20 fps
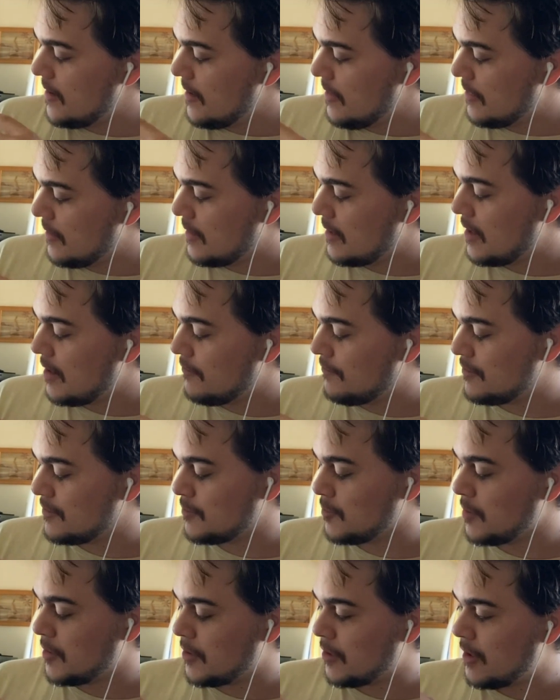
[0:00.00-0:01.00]
The knife is
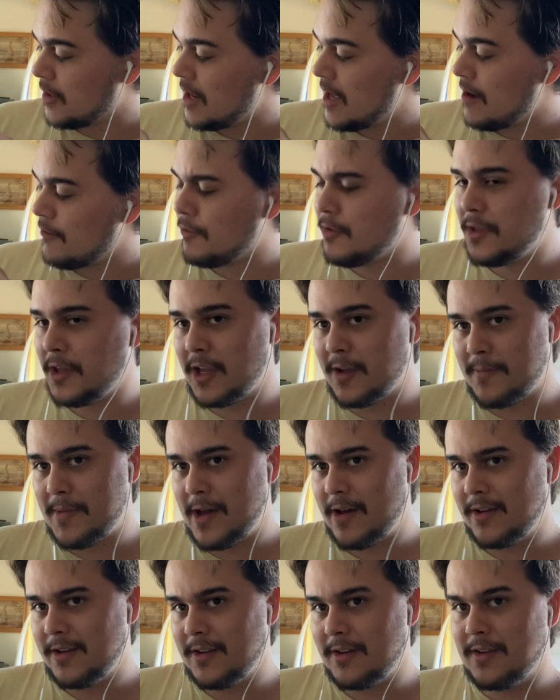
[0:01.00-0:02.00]
really good. Everything
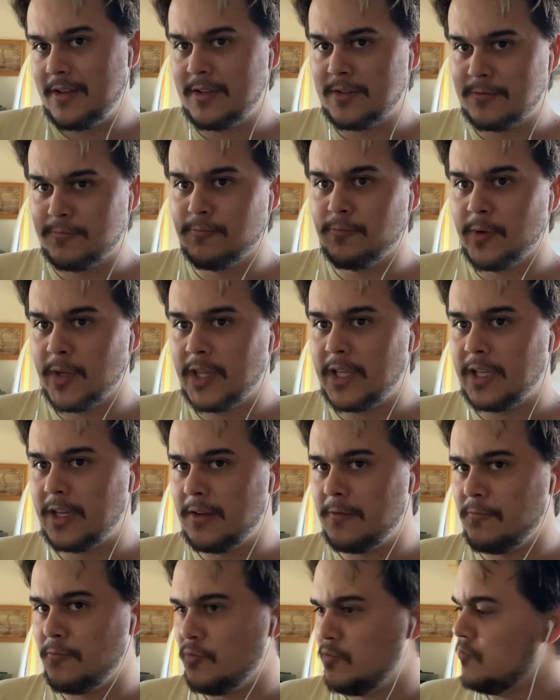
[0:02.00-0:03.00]
about it is really
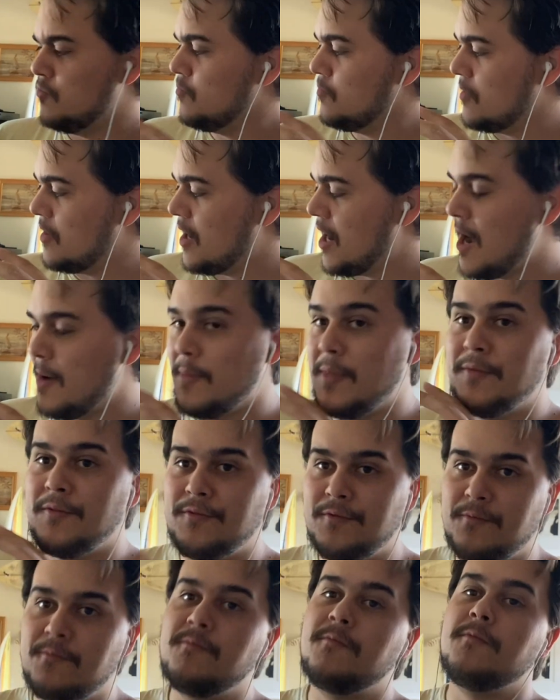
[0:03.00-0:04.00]
I'm
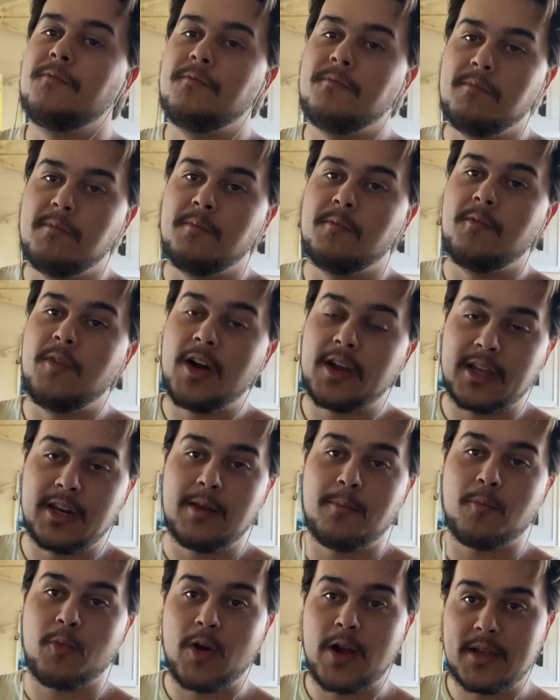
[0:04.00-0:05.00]
fucking
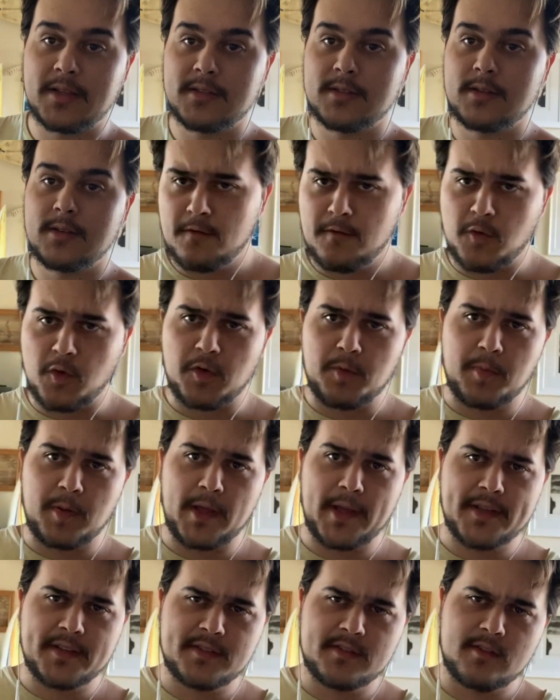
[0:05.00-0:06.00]
impressed. Fourth
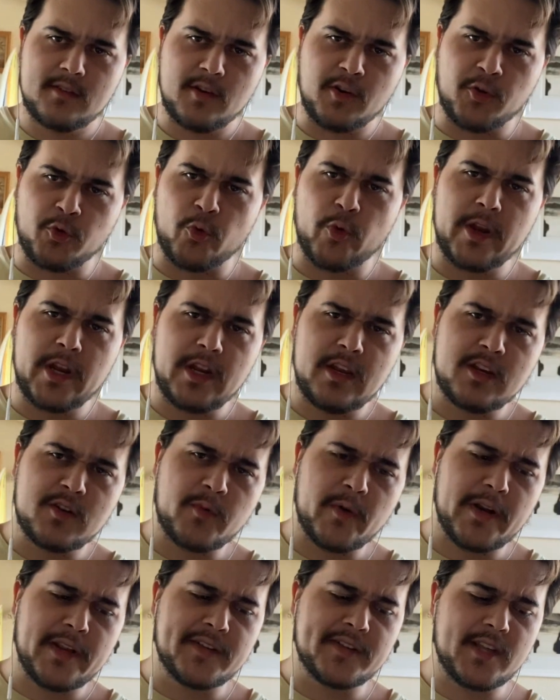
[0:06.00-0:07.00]
place,
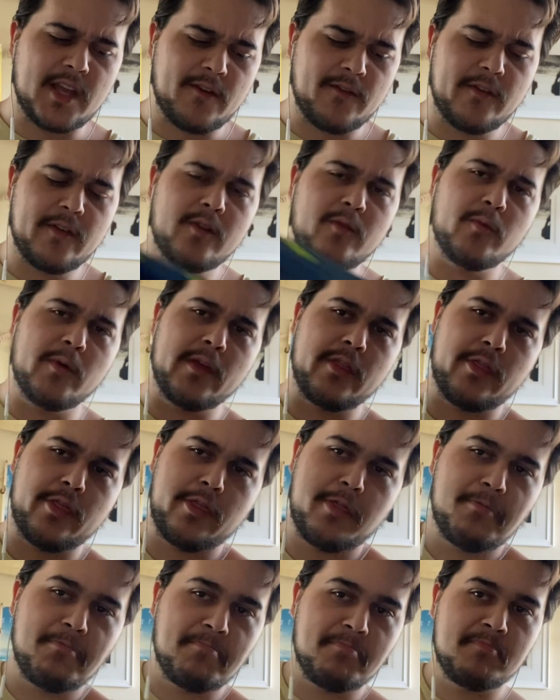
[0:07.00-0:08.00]
Greeny27
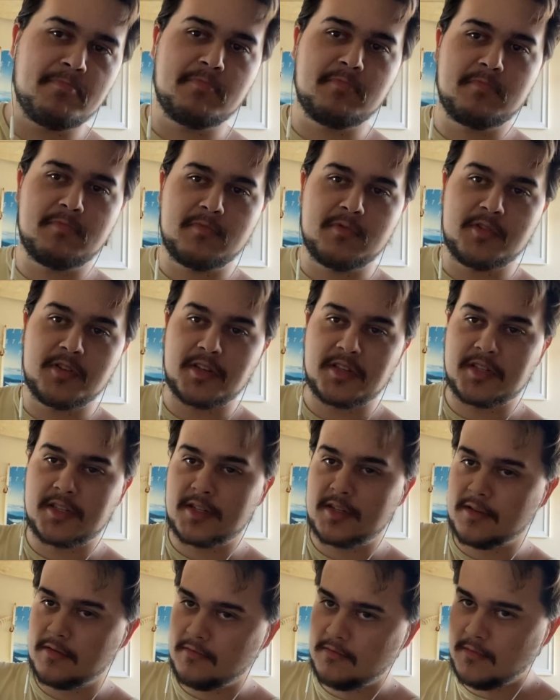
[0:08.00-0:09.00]
with just
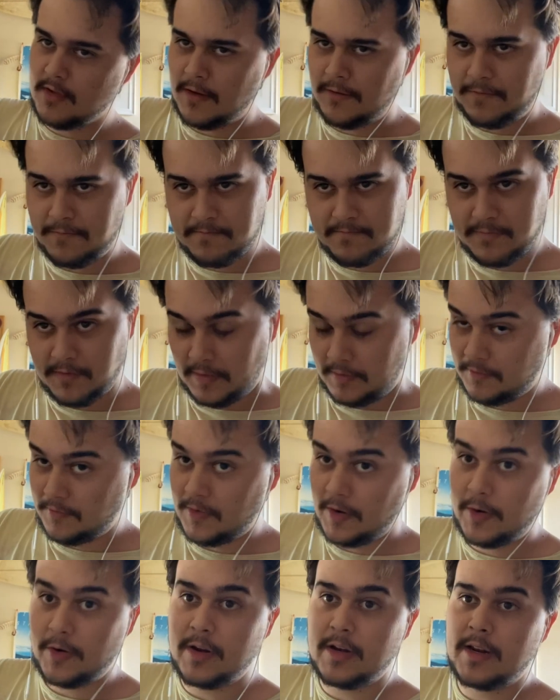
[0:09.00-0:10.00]
a, a,
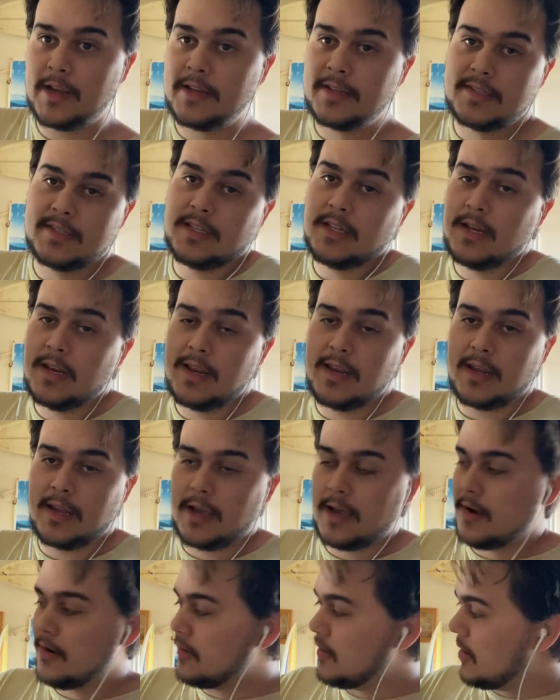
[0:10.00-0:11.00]
very nice Sydney.
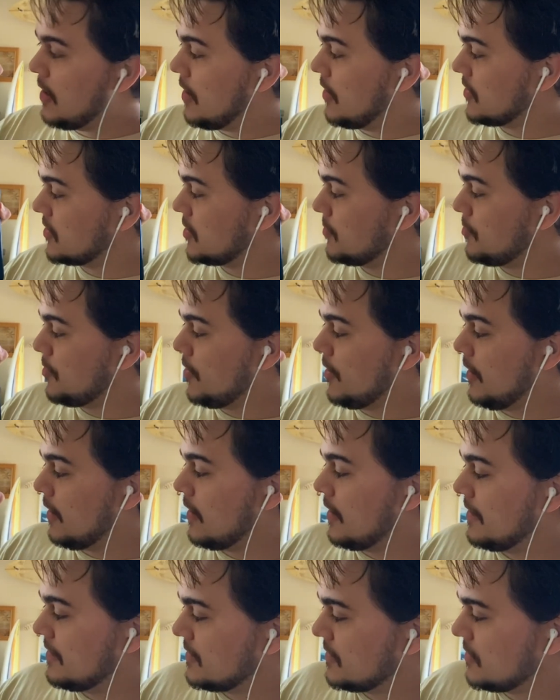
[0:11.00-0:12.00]
I don't know how else to put it. It's